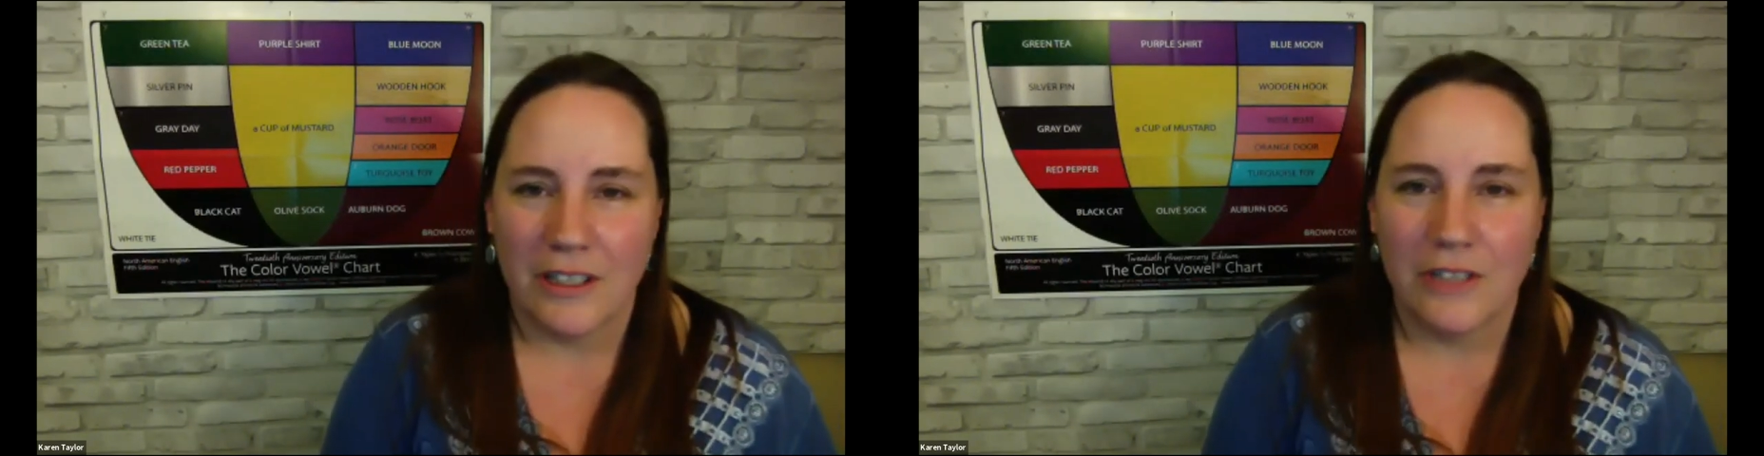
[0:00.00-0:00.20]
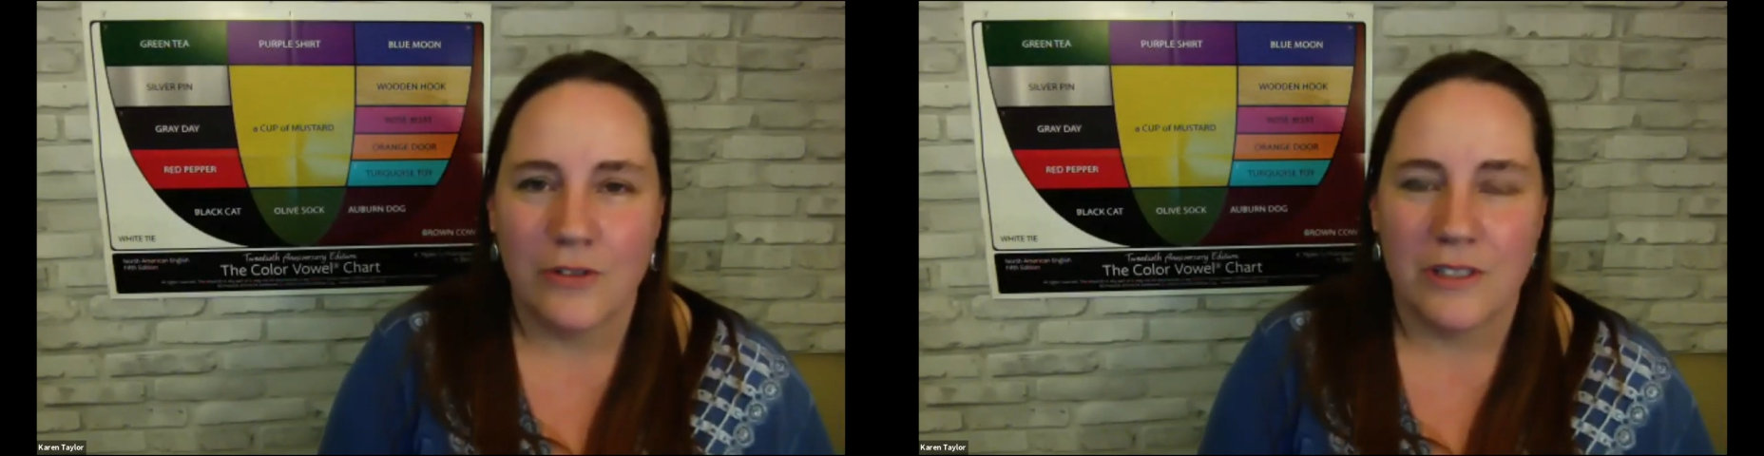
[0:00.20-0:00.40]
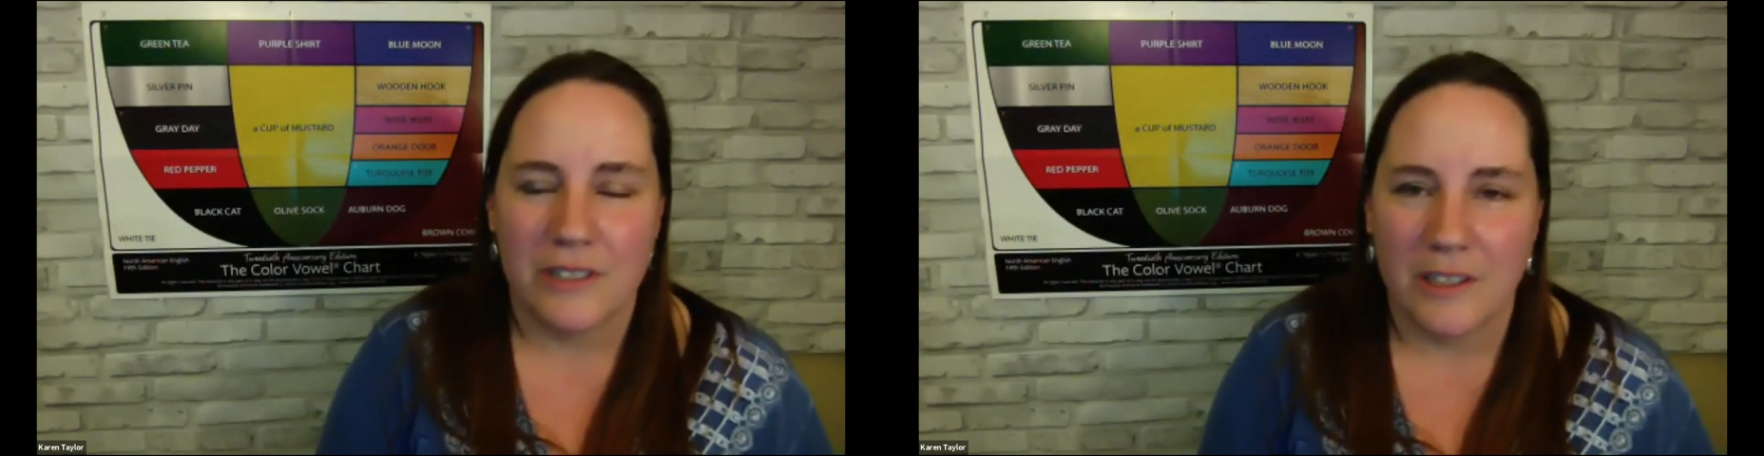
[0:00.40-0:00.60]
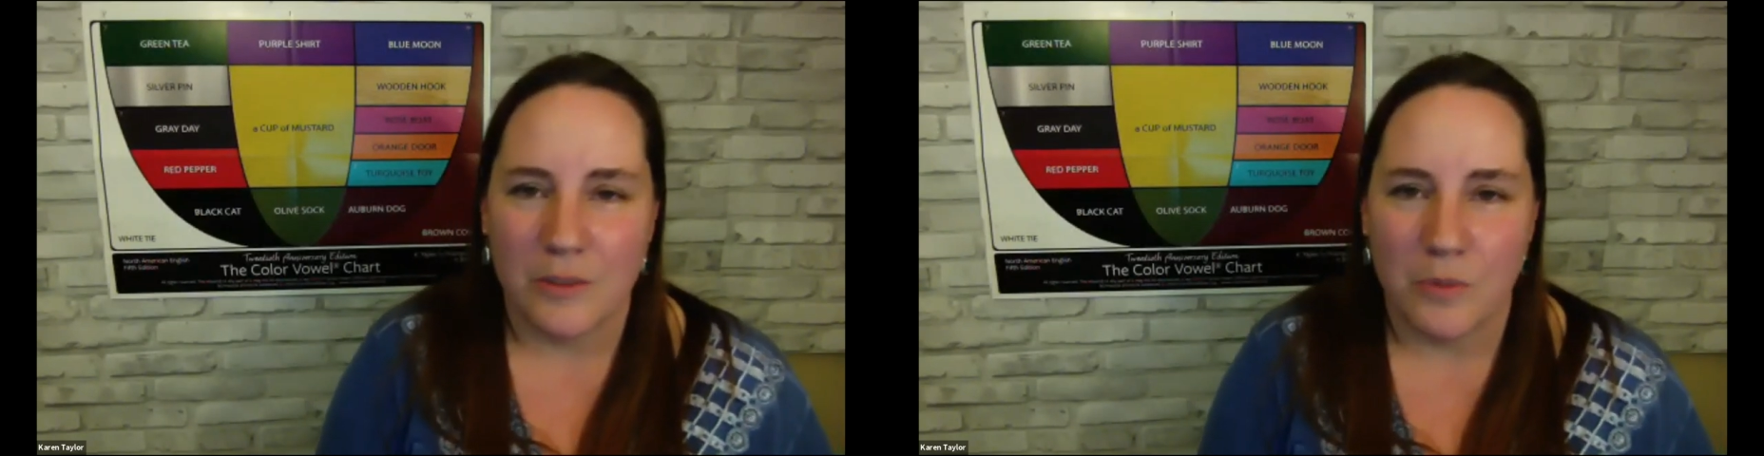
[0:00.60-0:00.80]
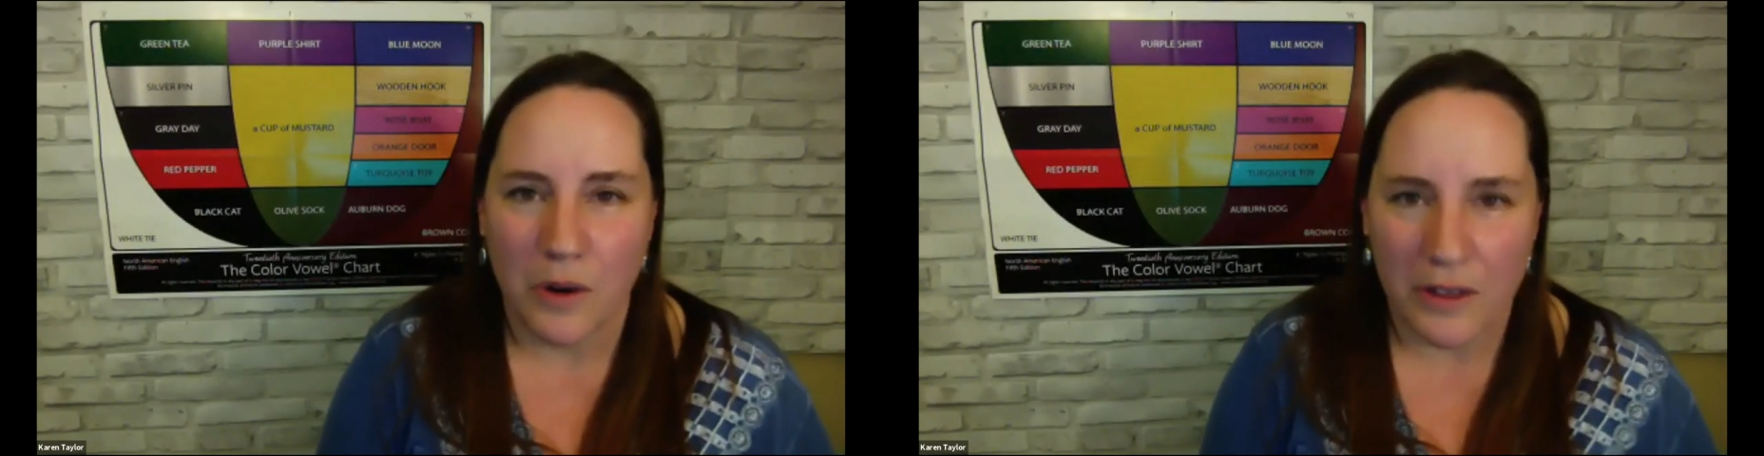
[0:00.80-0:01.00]
interested in
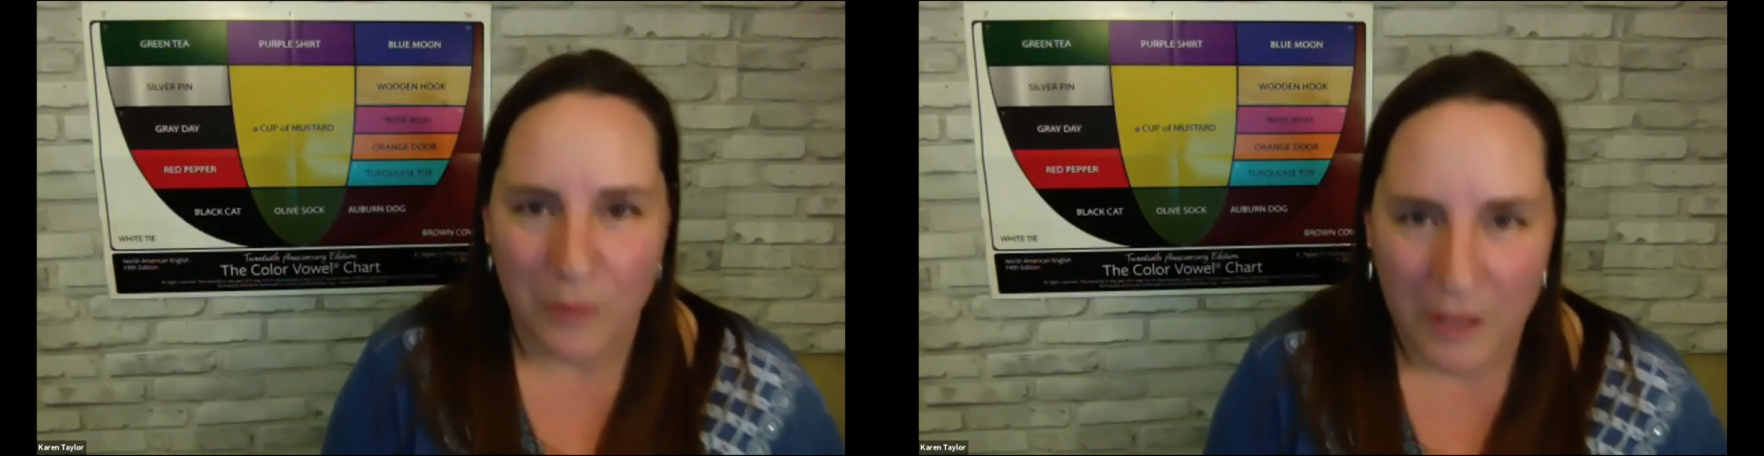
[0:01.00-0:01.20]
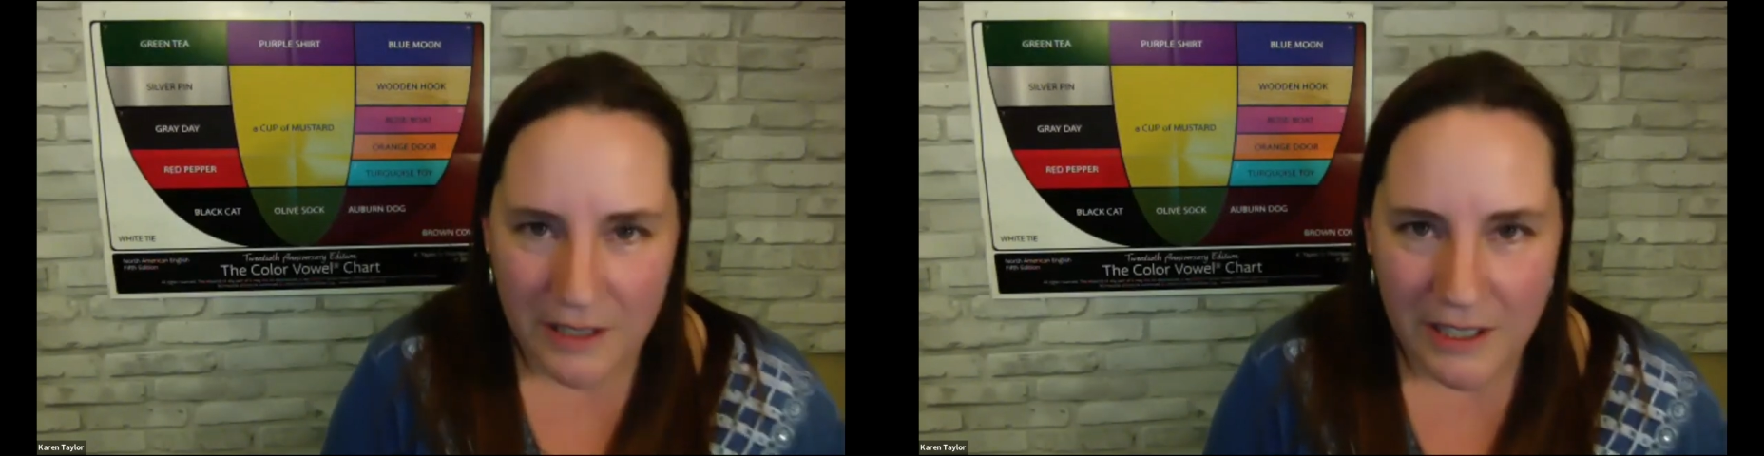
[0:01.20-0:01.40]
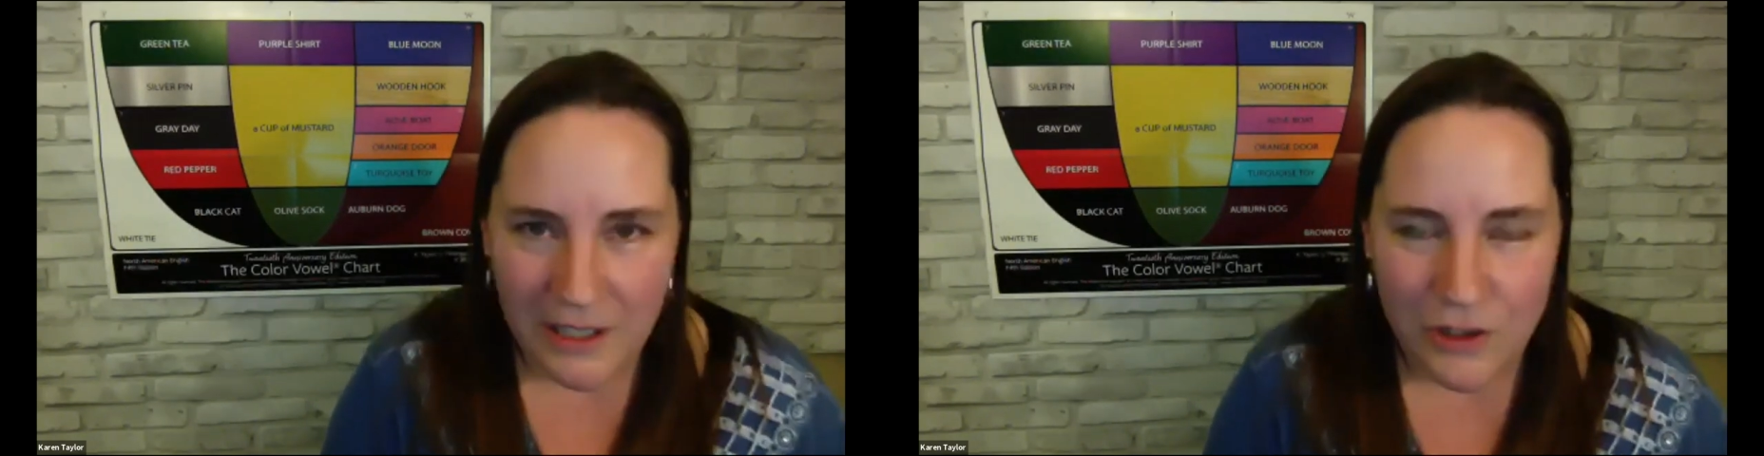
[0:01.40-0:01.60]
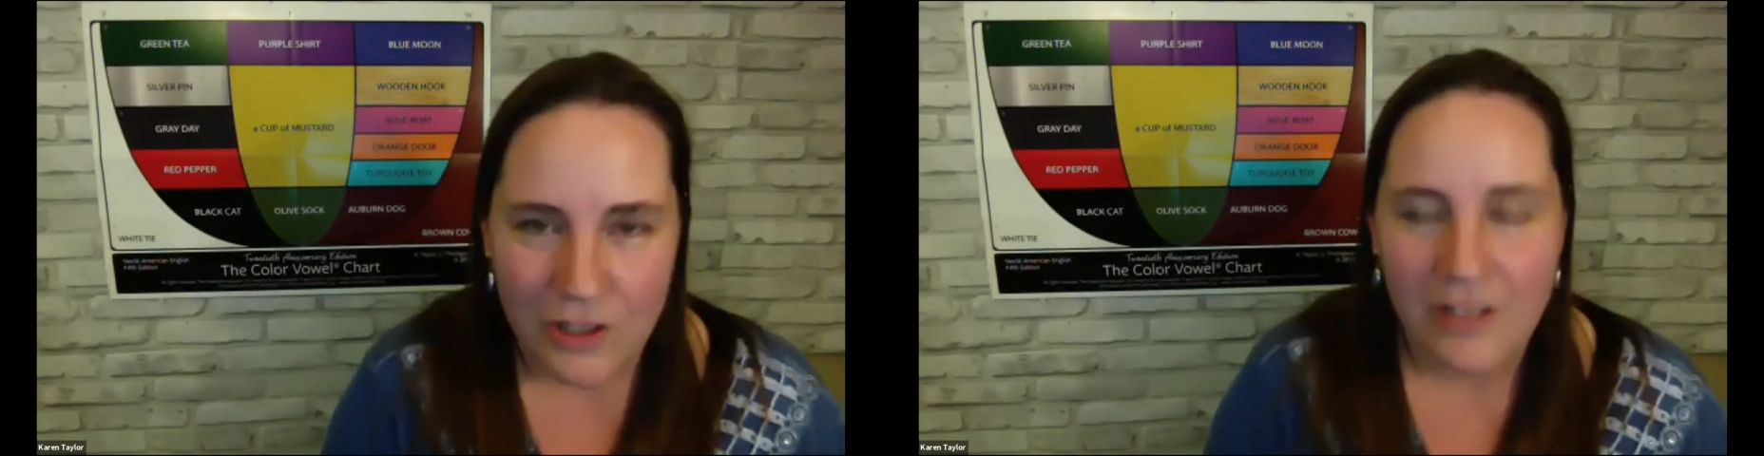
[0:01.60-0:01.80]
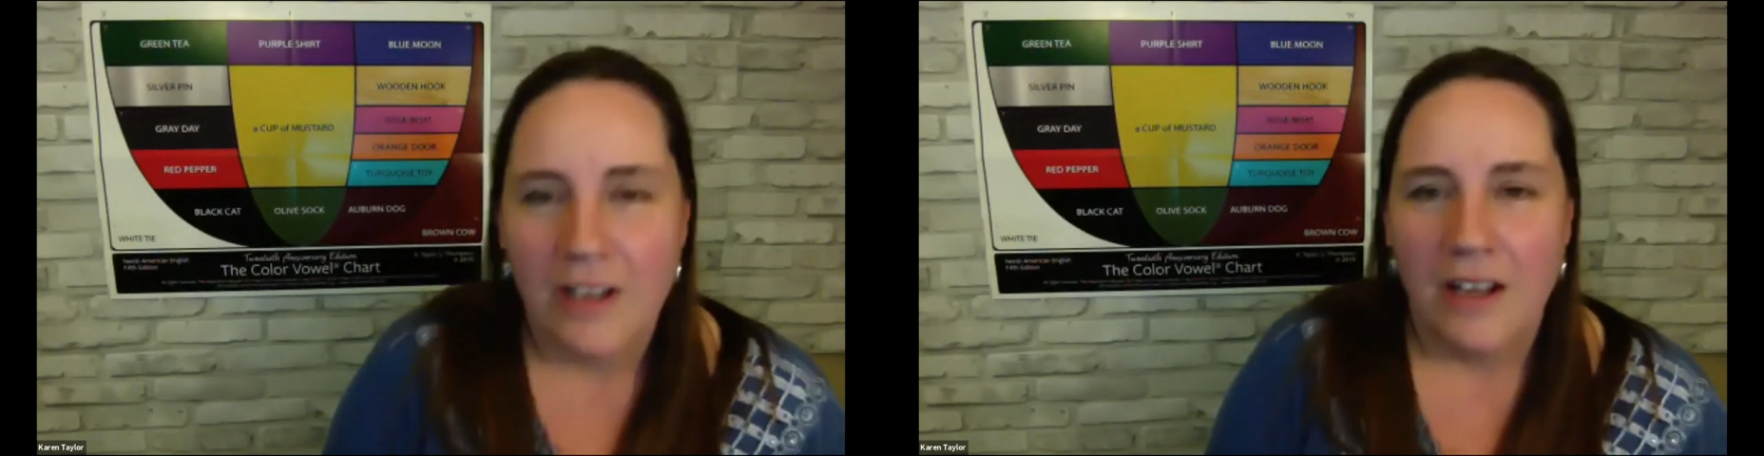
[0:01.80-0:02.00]
more than one teacher.